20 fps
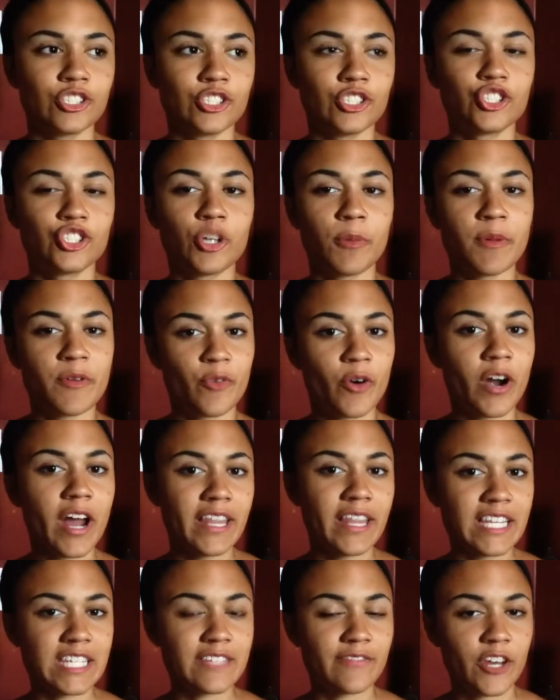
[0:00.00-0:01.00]
So before I
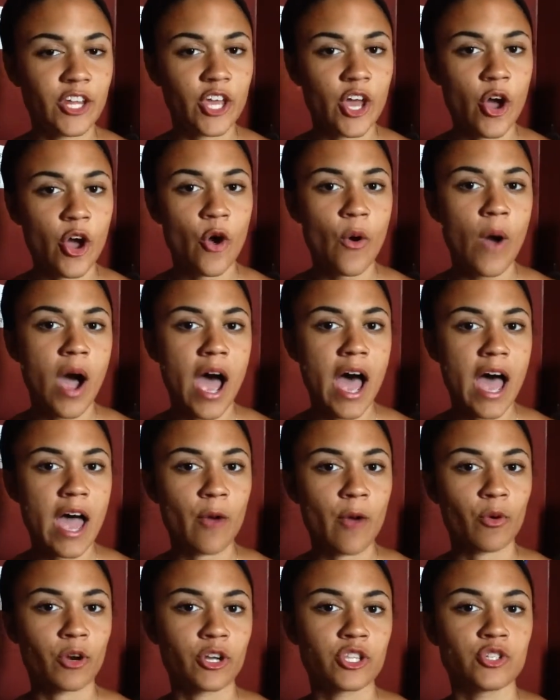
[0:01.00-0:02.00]
end this video, I
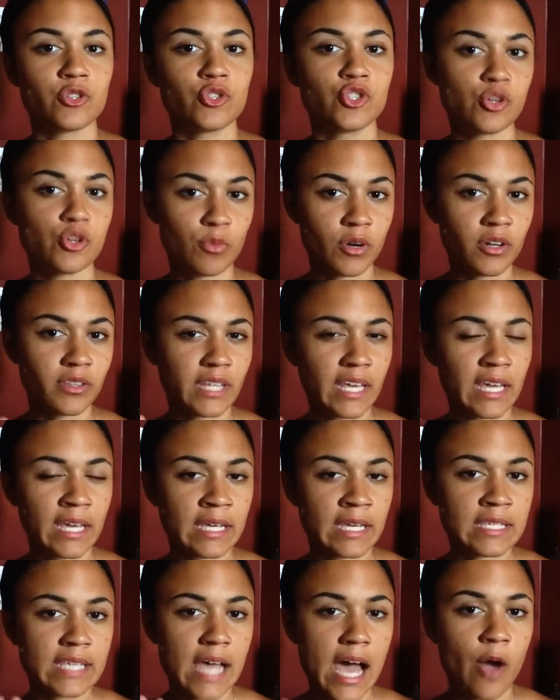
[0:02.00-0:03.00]
want to do two more
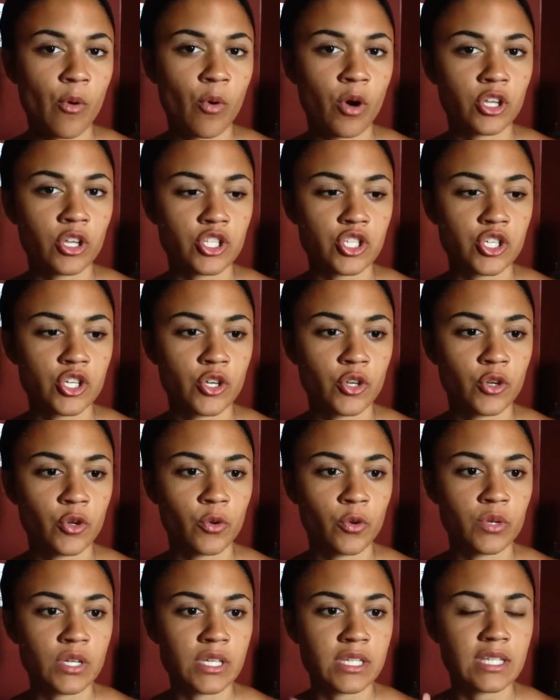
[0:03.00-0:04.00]
things. I want
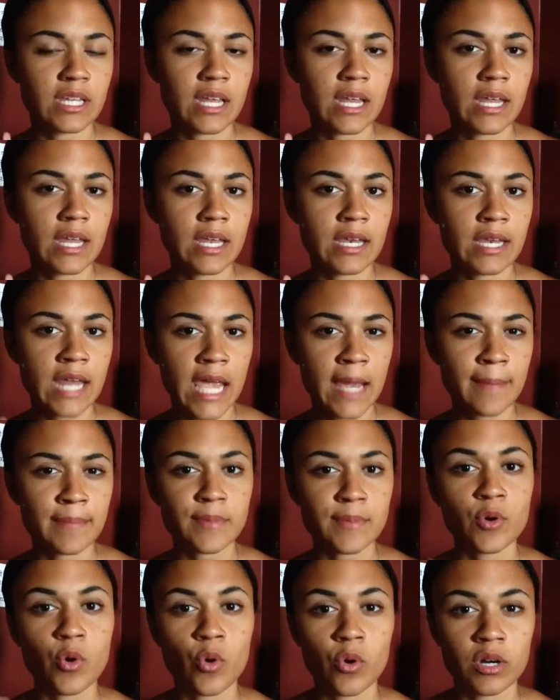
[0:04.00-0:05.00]
to just name
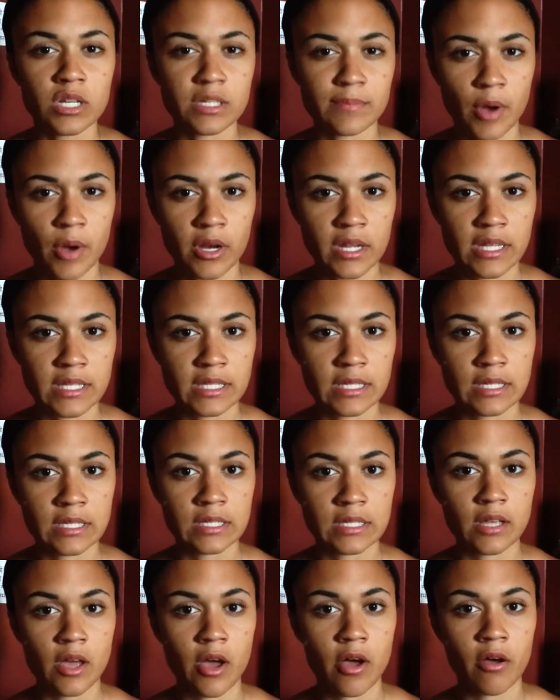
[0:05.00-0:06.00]
some
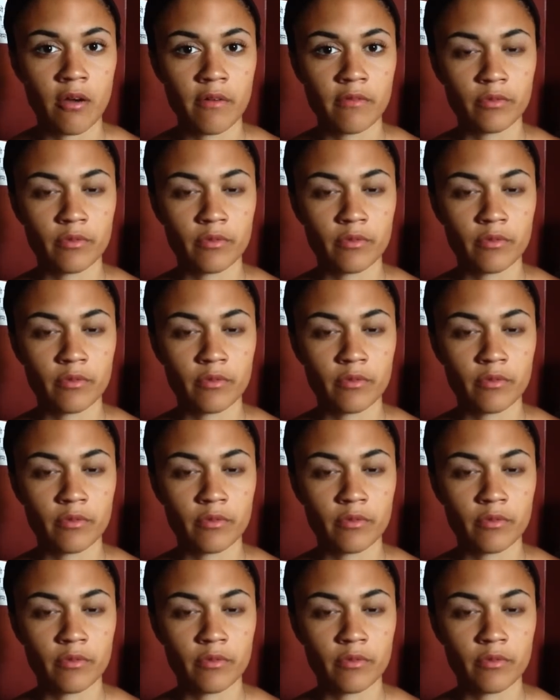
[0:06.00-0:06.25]
correspondences of